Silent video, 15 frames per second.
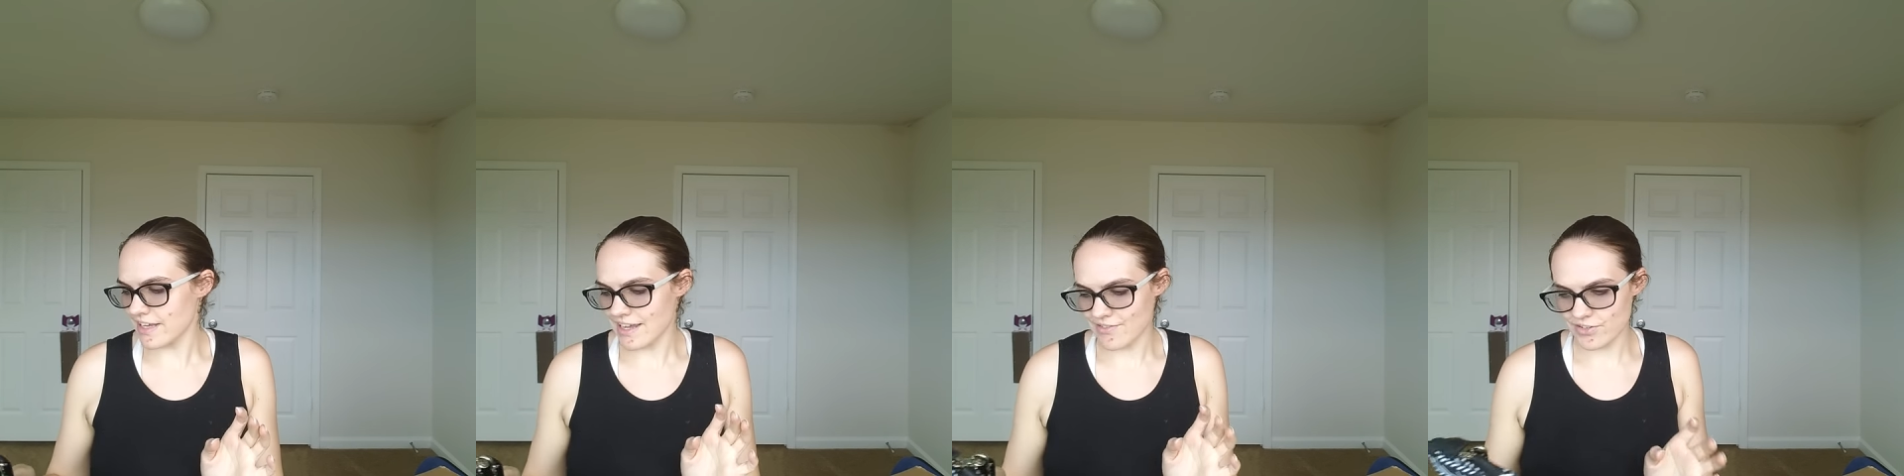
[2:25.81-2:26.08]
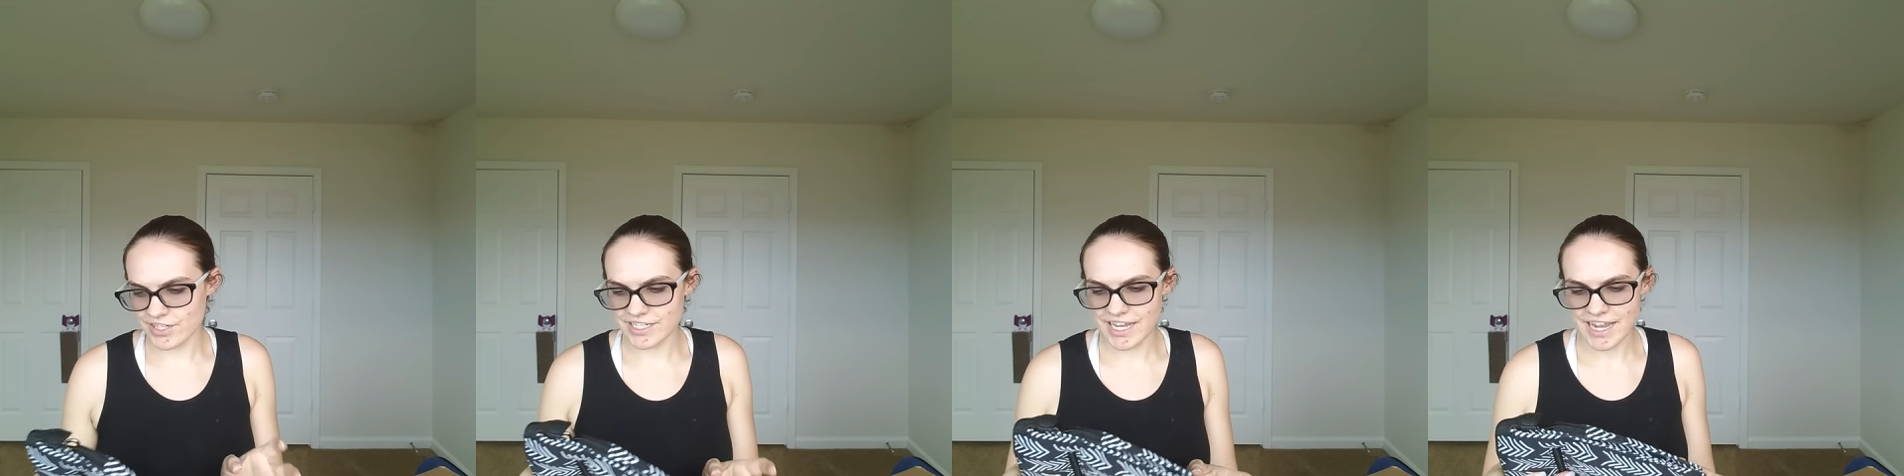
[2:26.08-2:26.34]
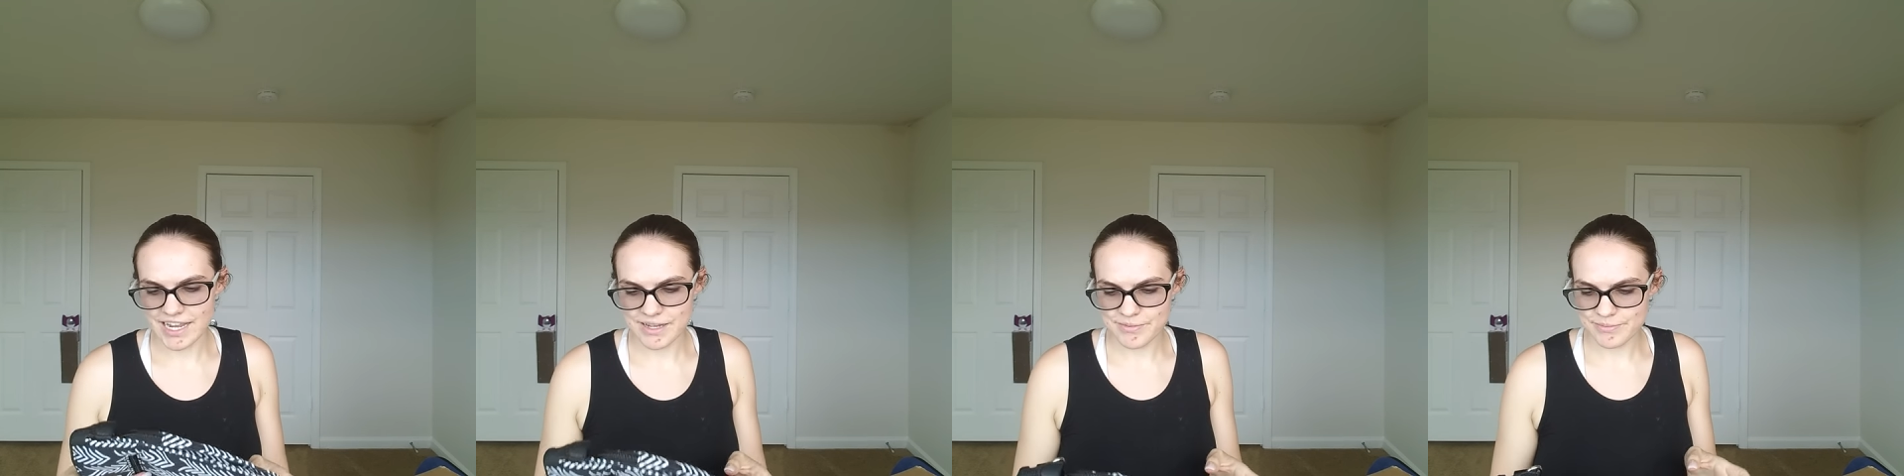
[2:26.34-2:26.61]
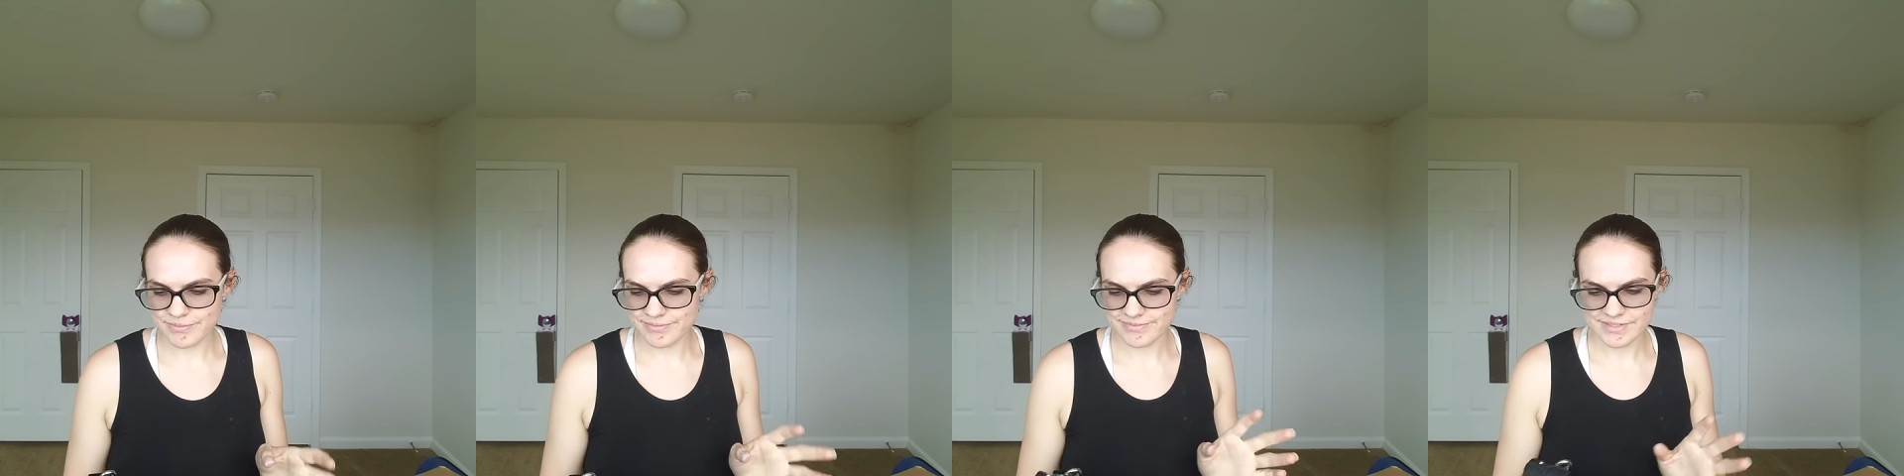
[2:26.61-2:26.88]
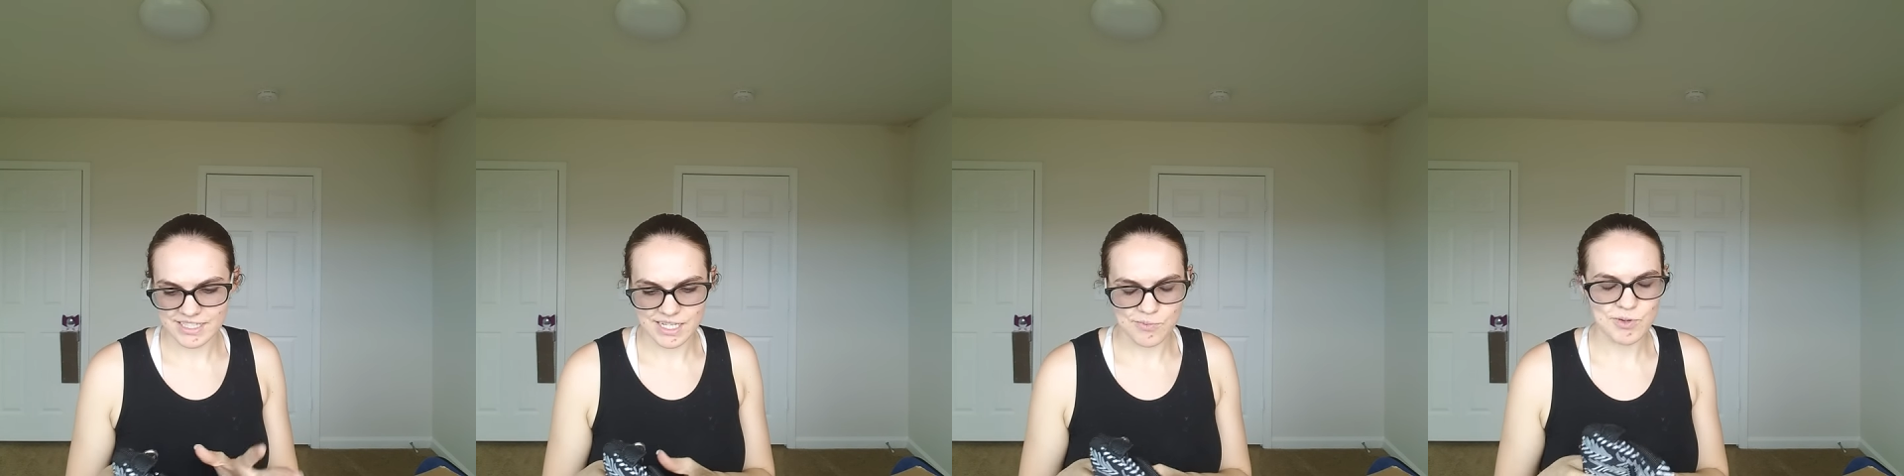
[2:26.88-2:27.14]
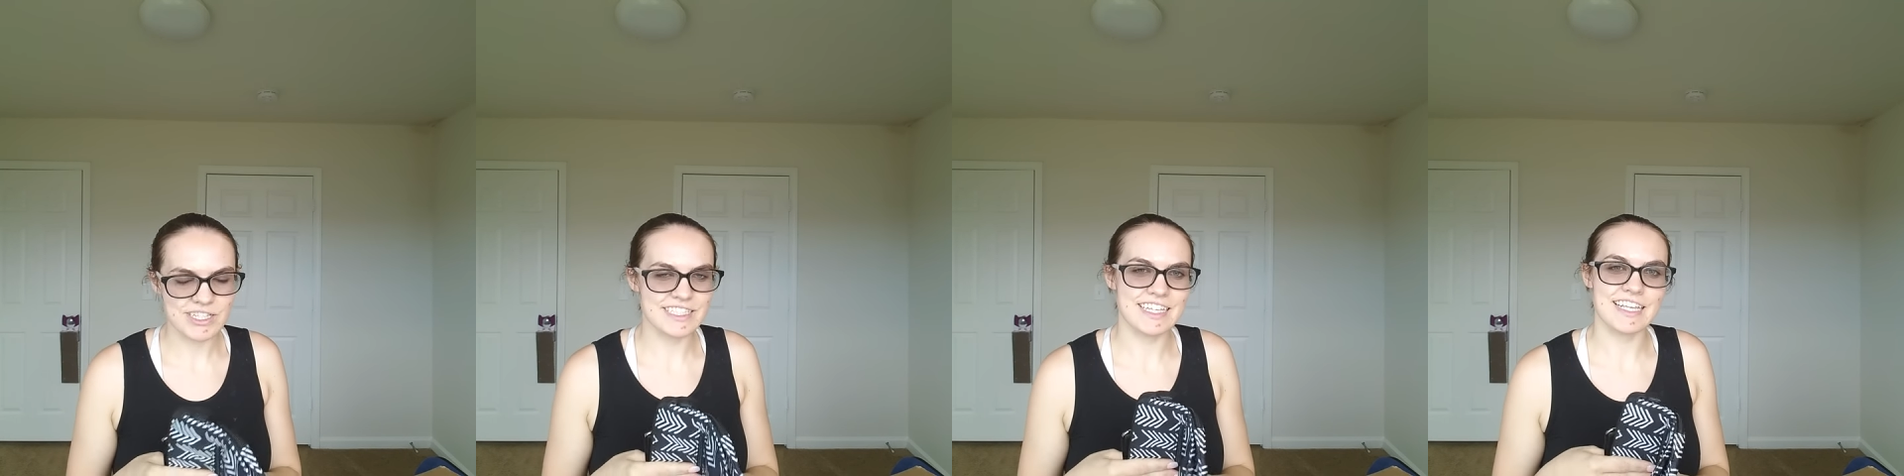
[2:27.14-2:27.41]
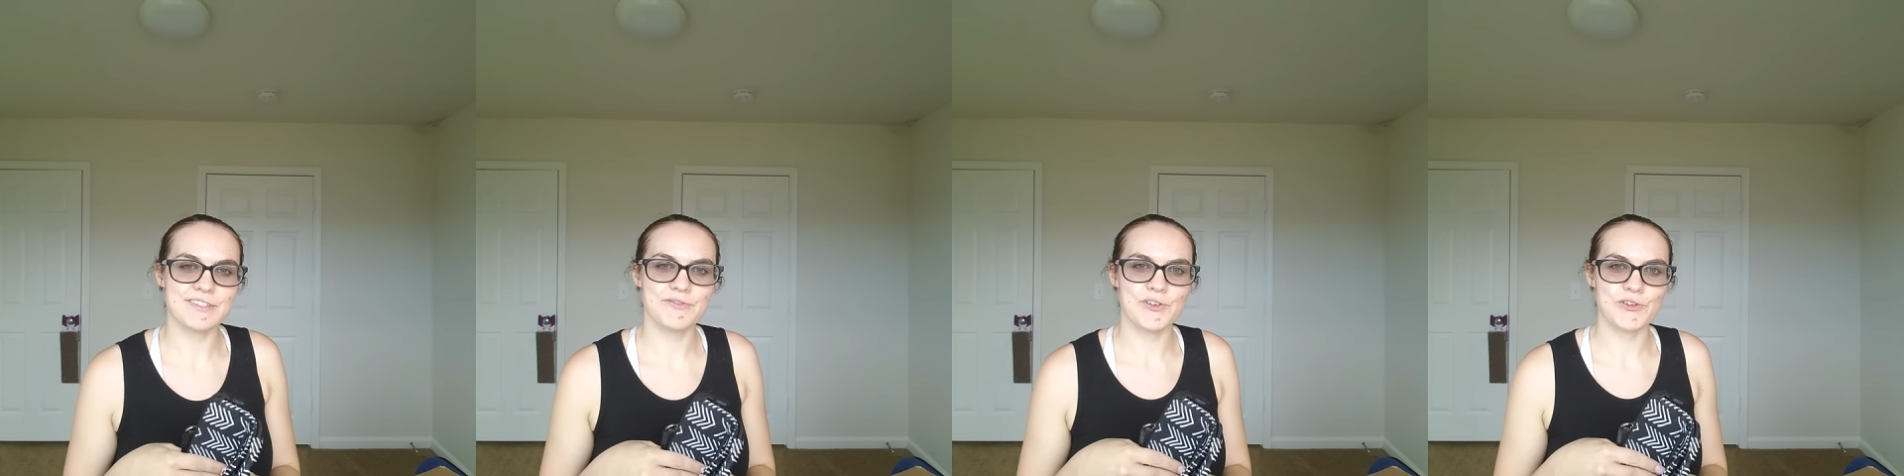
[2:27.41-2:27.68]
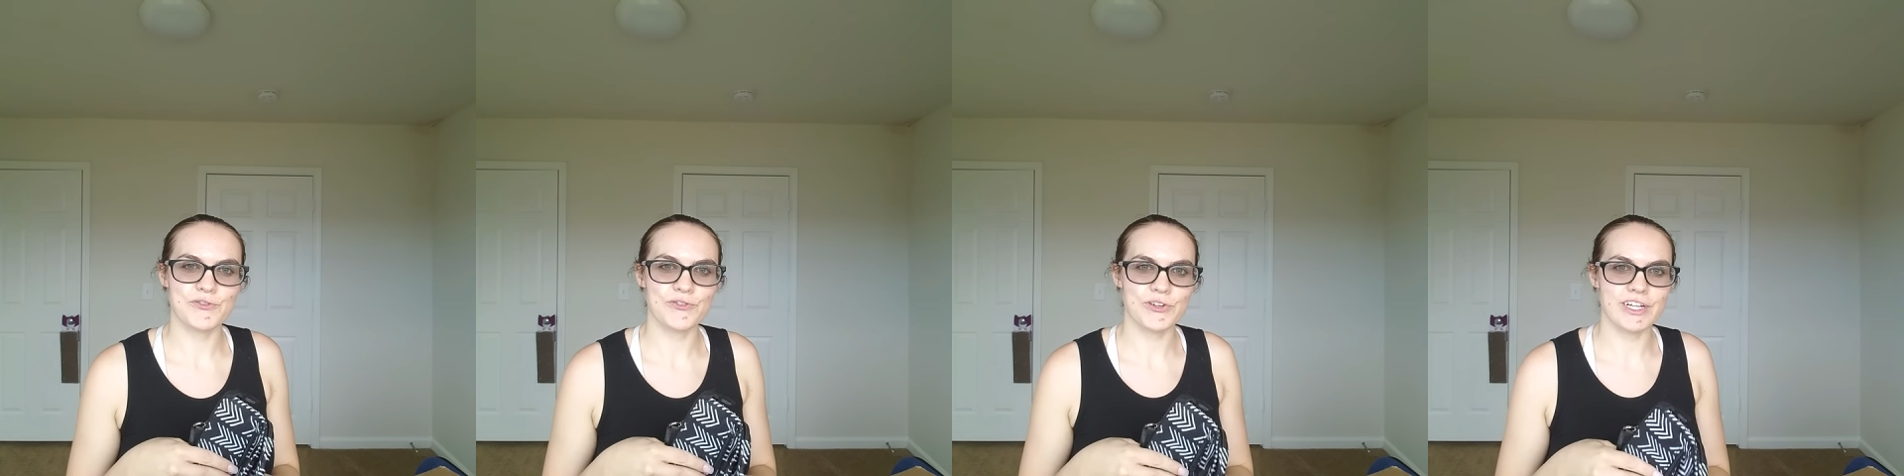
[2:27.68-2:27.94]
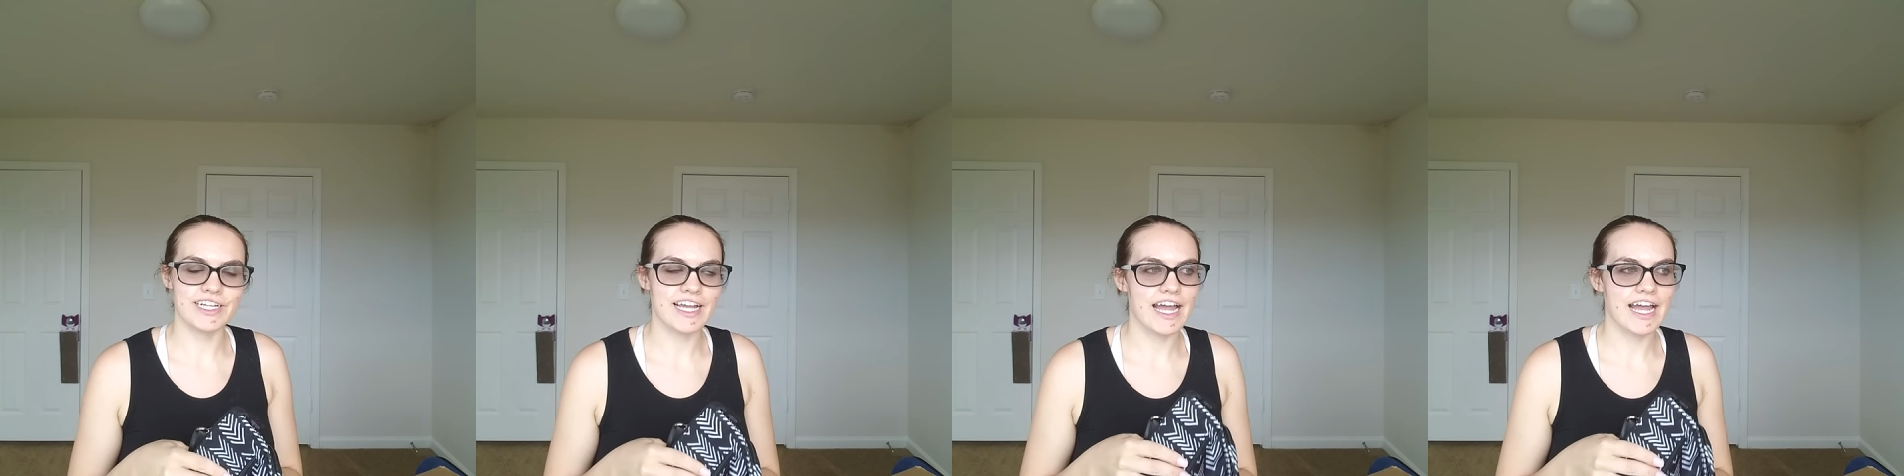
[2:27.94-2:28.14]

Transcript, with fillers: every time someone says for free,